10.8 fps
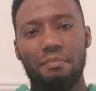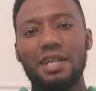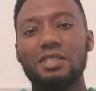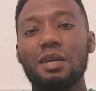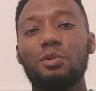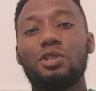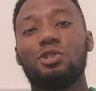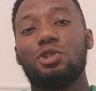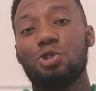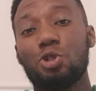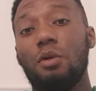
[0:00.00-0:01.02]
man's able to
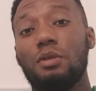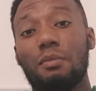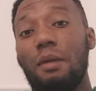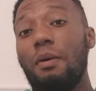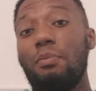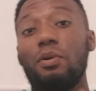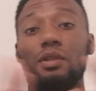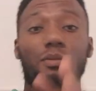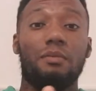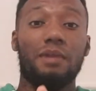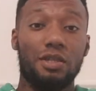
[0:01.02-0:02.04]
just chop them up and put
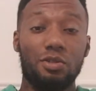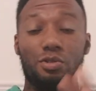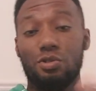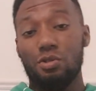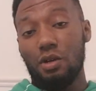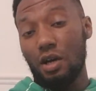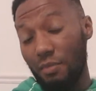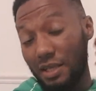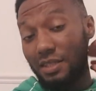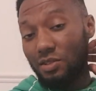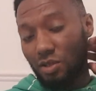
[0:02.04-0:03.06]
them on my YouTube,
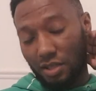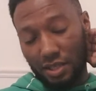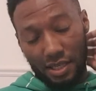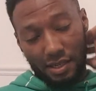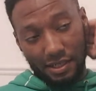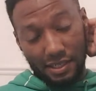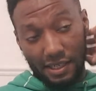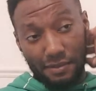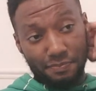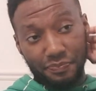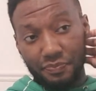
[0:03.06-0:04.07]
my TikTok account and that.